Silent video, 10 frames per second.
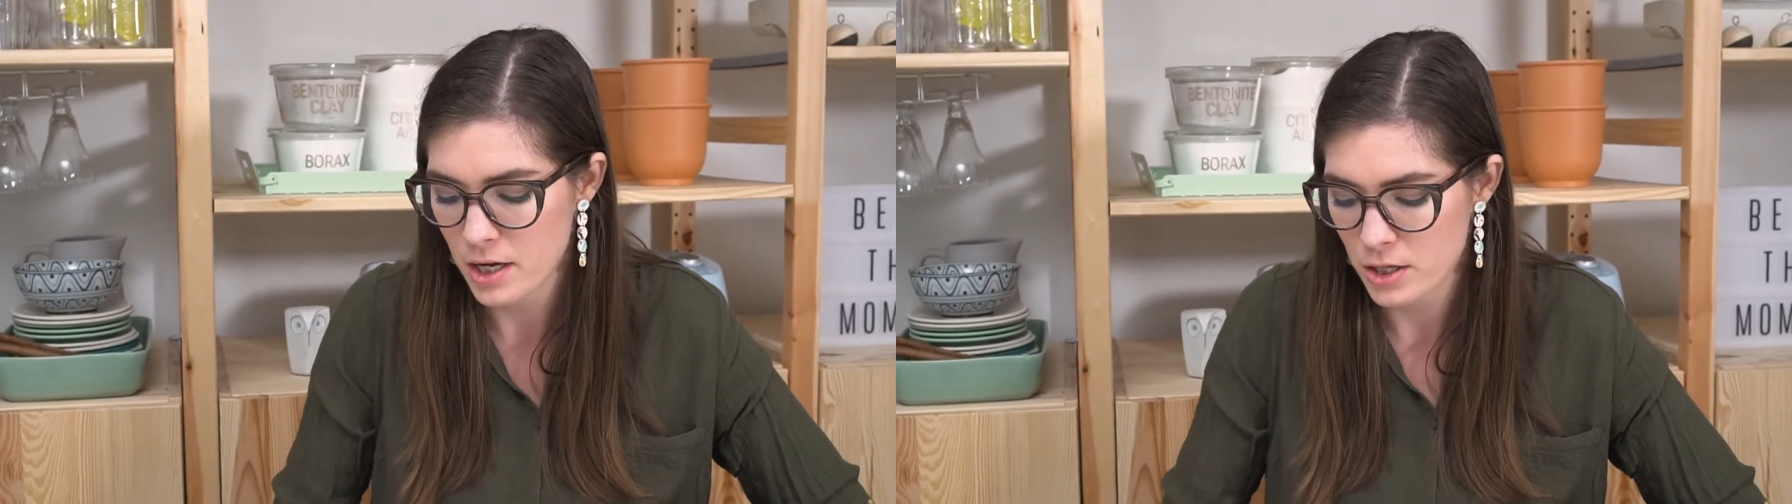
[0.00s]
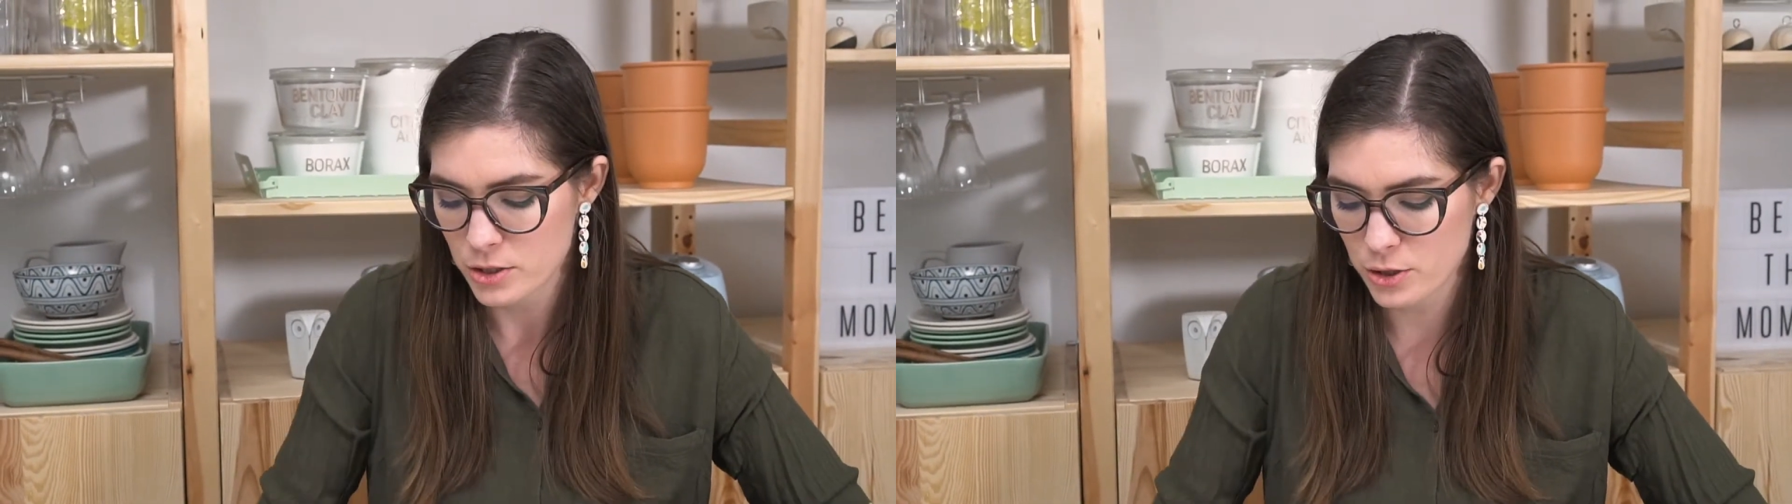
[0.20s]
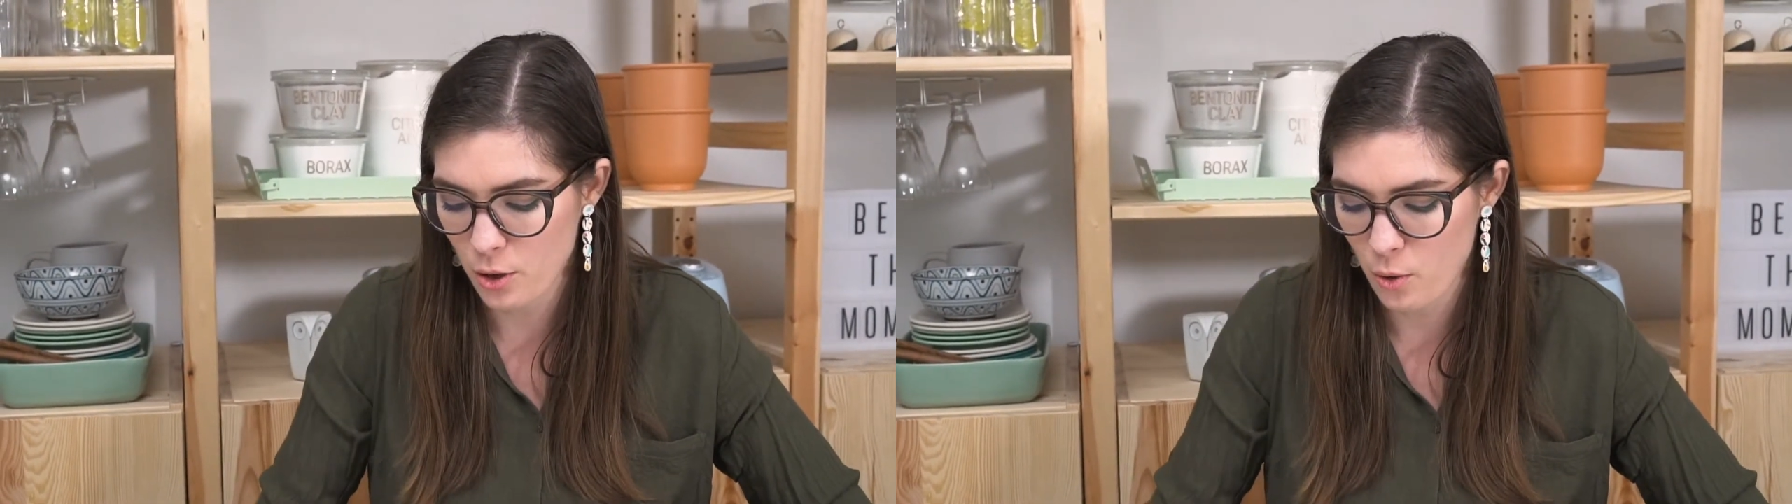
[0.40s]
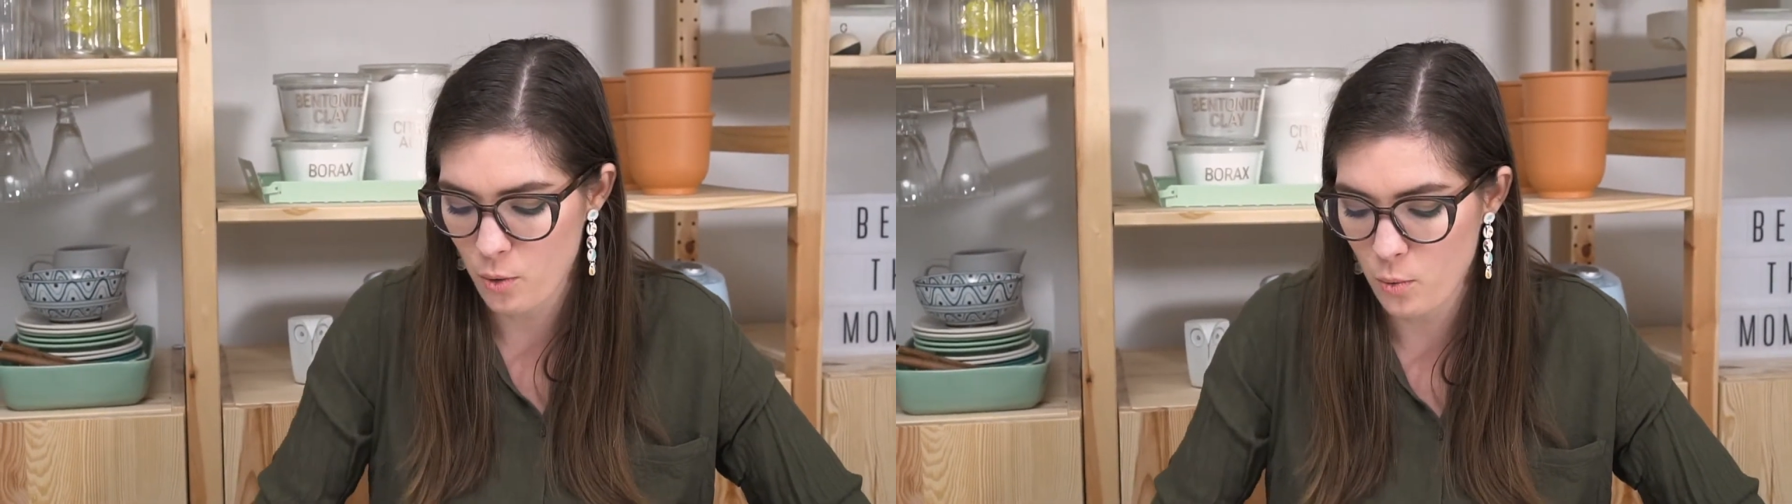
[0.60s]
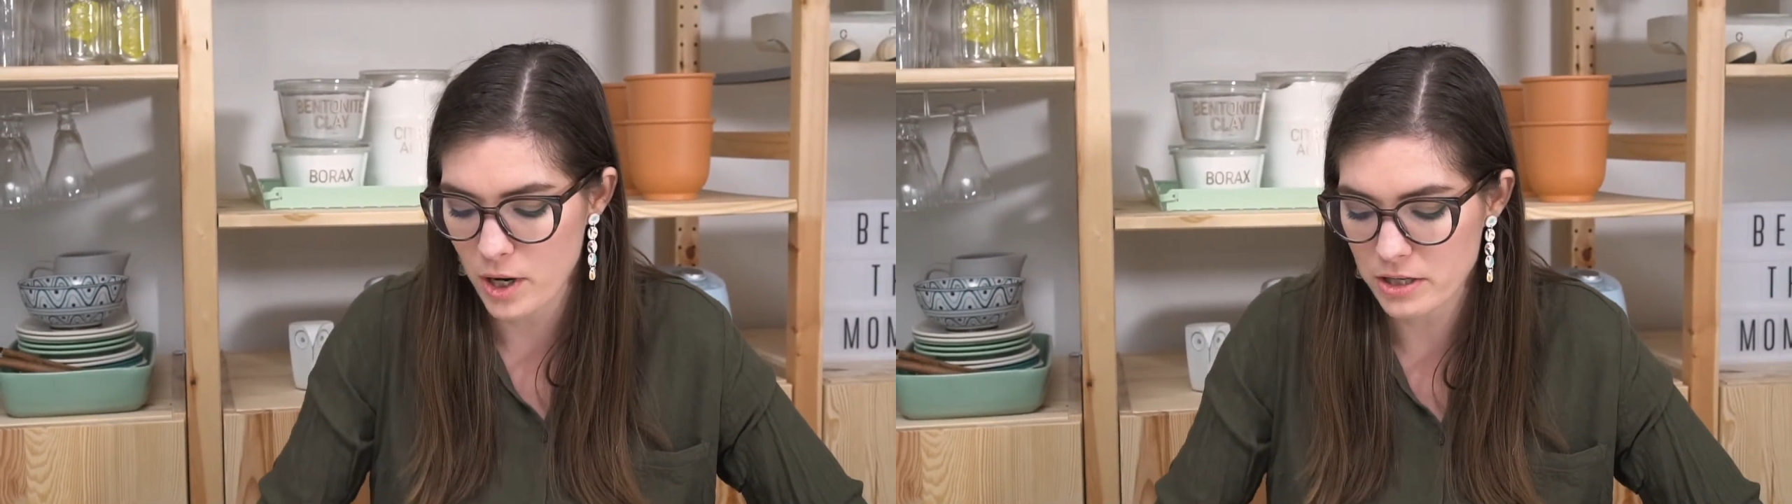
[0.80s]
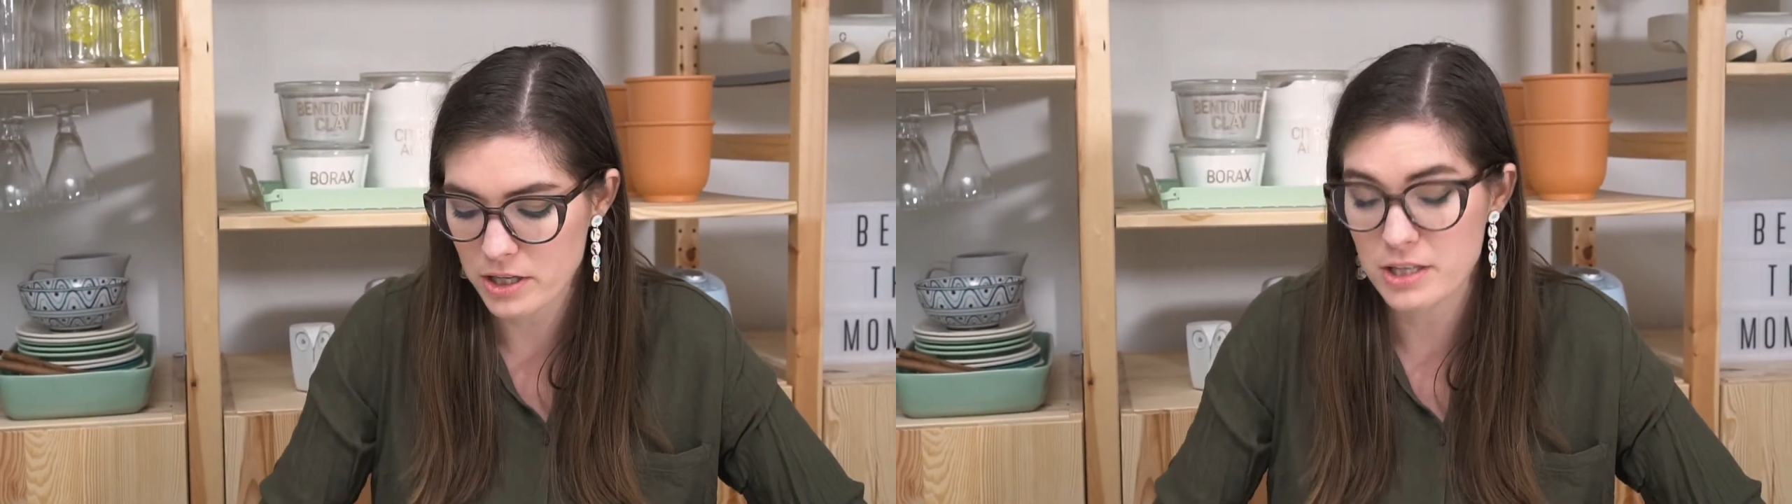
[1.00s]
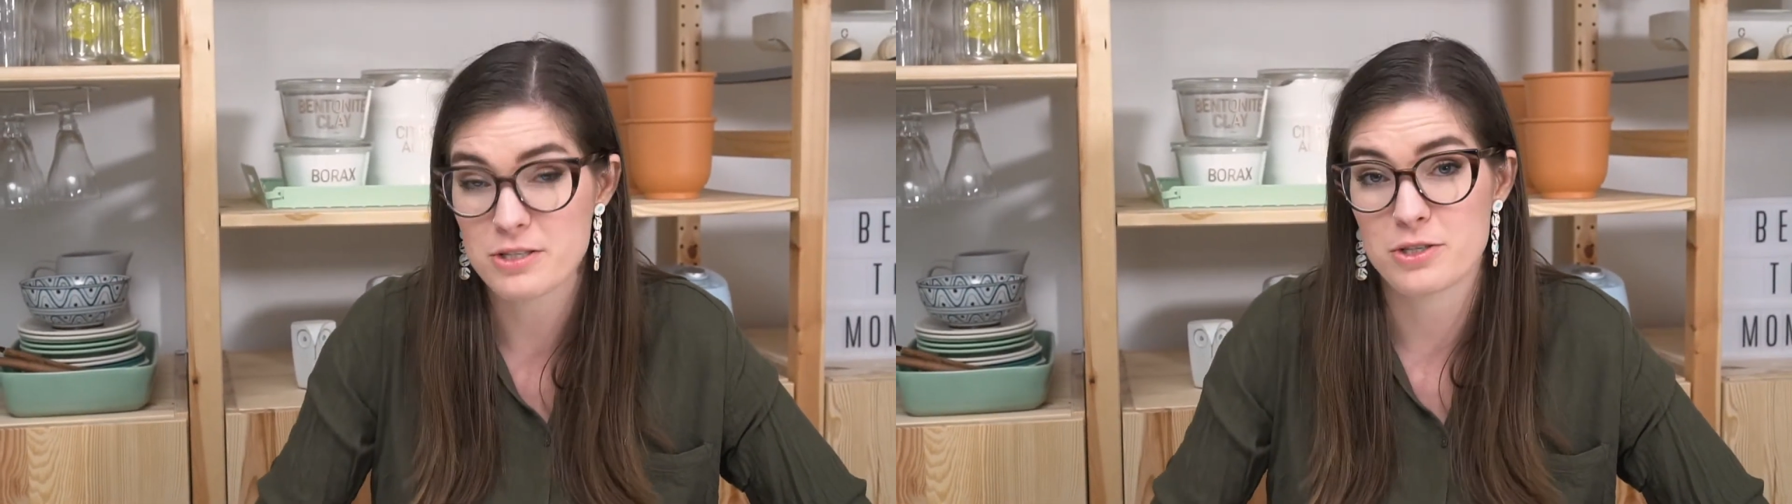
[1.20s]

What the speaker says: So what you're going to